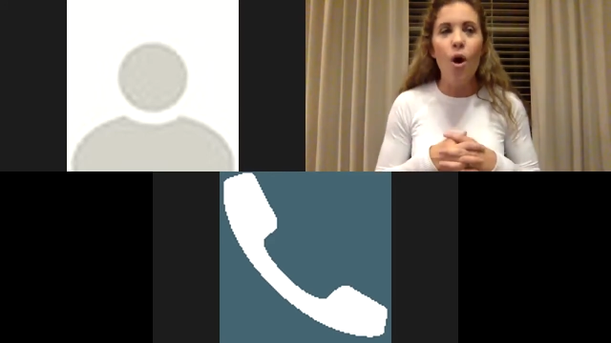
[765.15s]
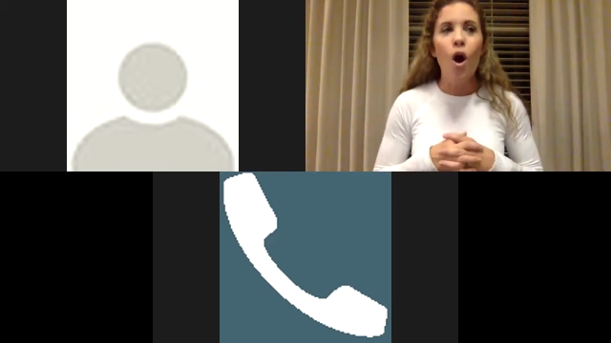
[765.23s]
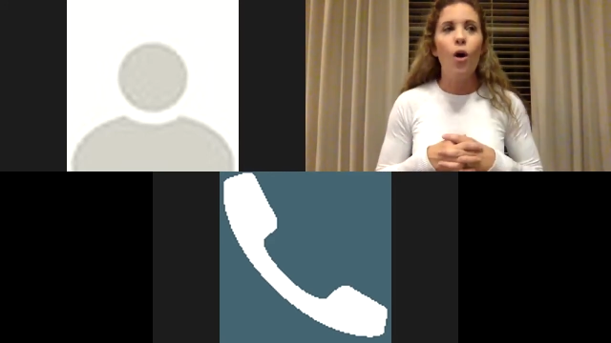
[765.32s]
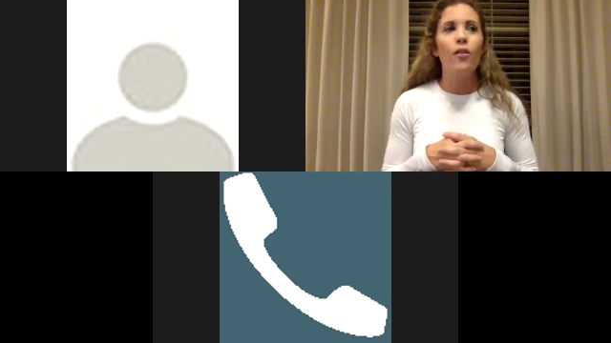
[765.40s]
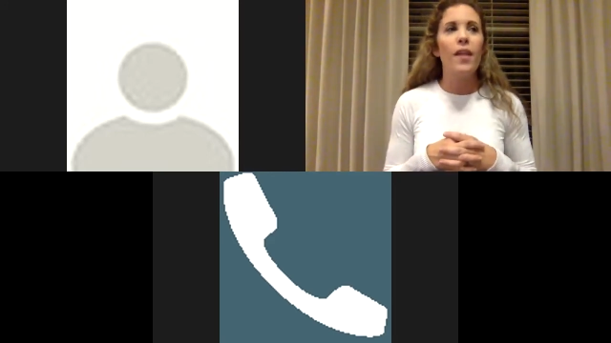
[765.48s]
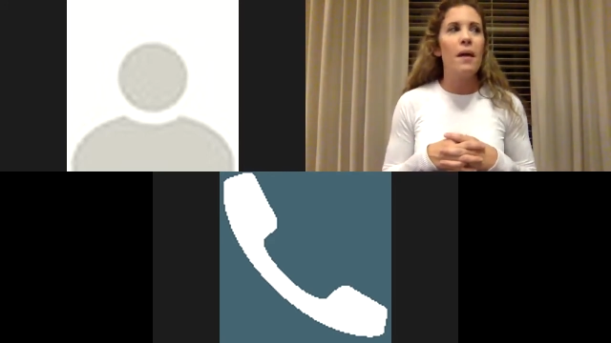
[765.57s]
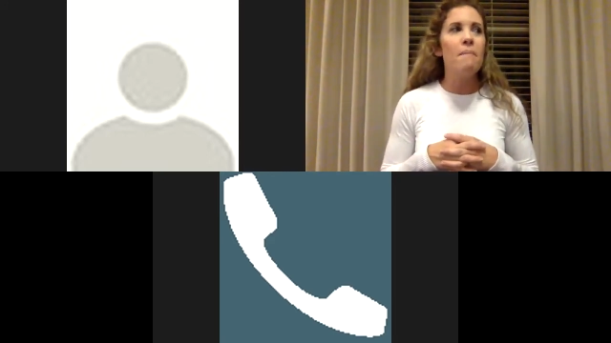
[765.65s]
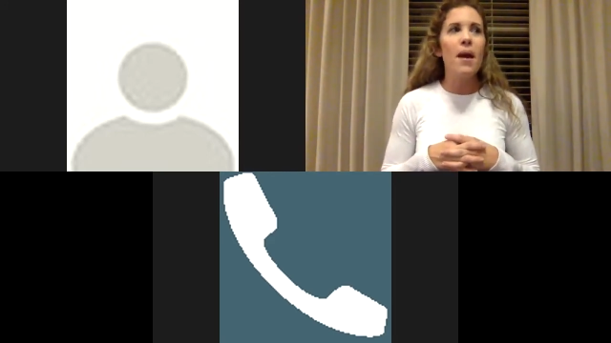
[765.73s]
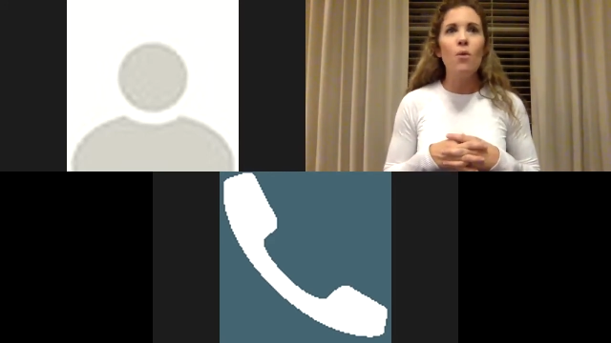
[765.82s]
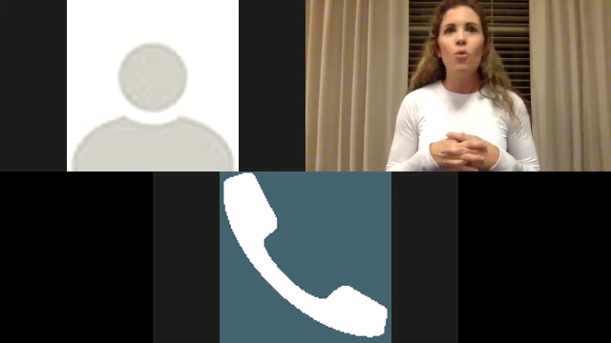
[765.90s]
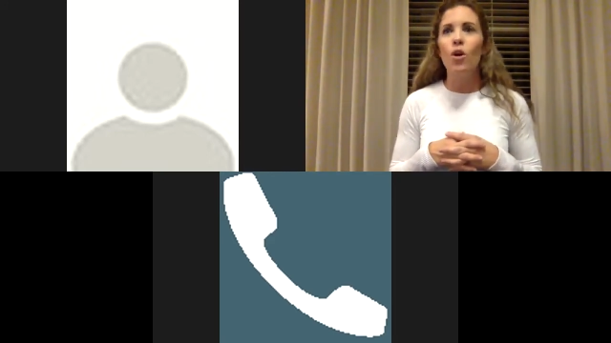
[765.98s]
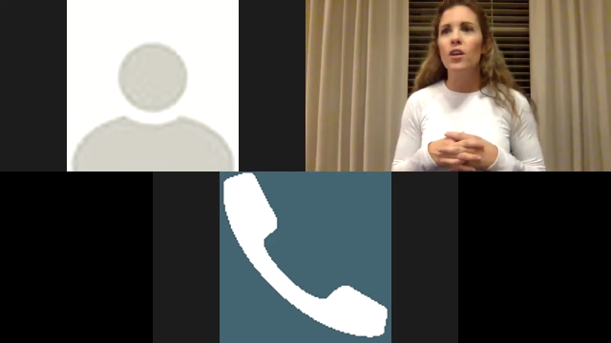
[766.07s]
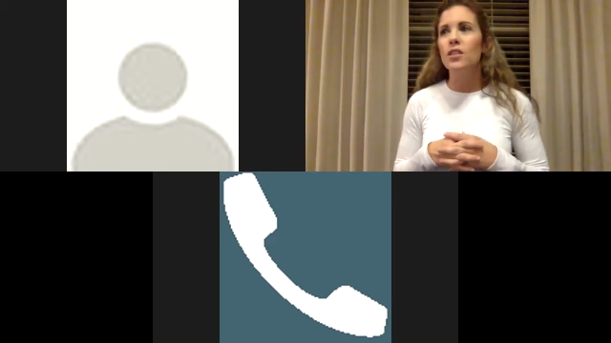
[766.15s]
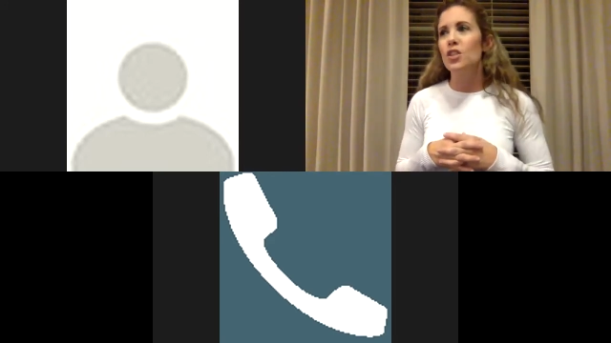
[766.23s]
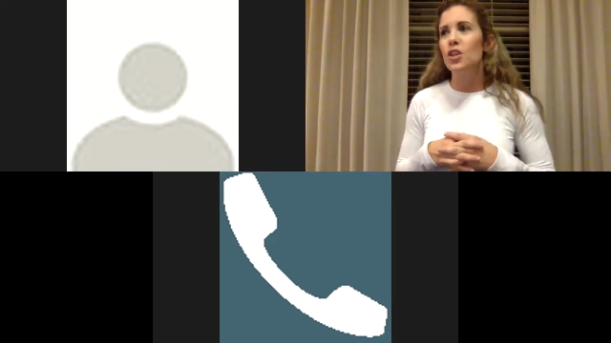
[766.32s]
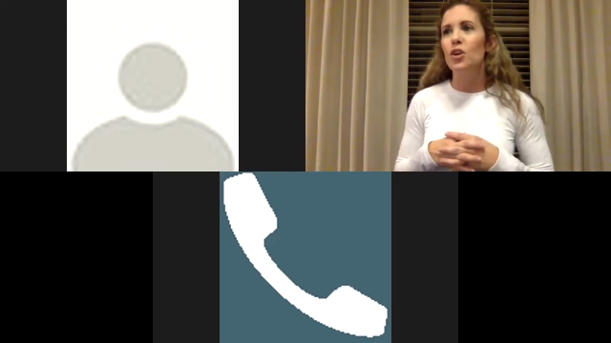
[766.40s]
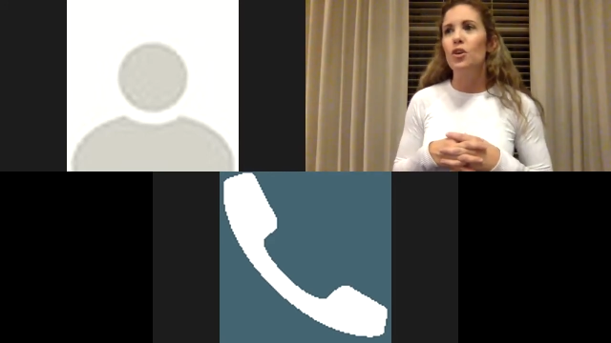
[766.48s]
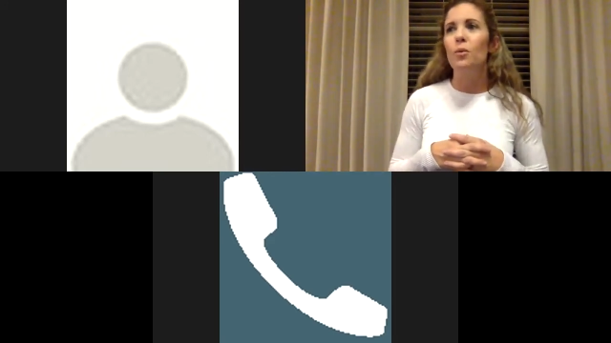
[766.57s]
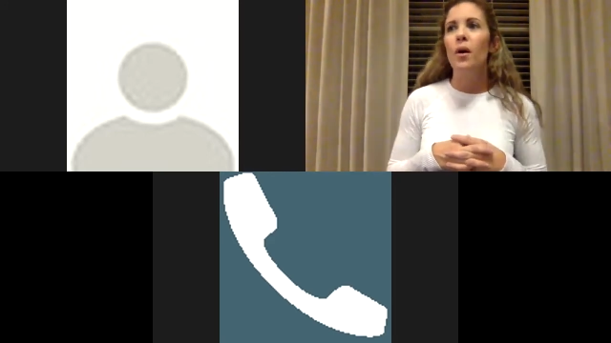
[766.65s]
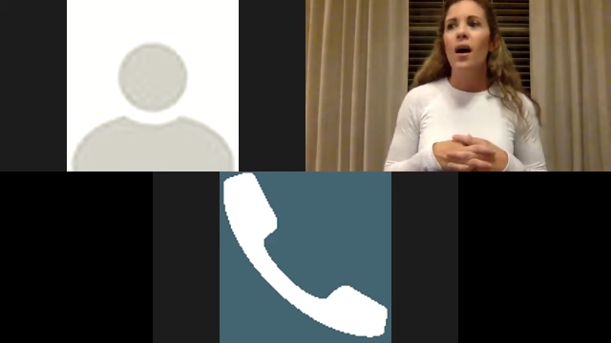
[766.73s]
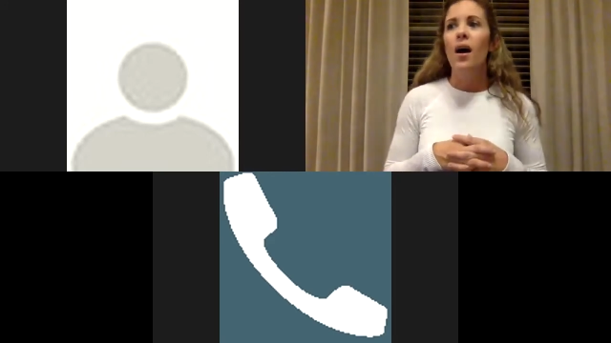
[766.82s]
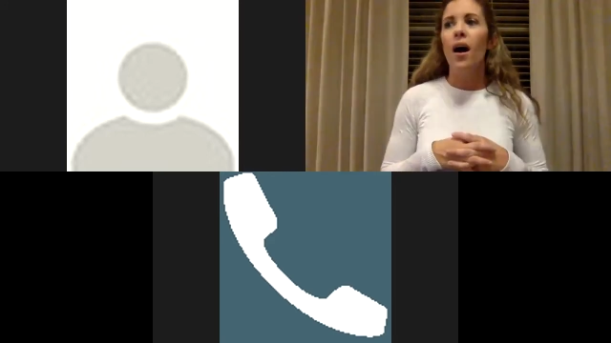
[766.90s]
or they may want to,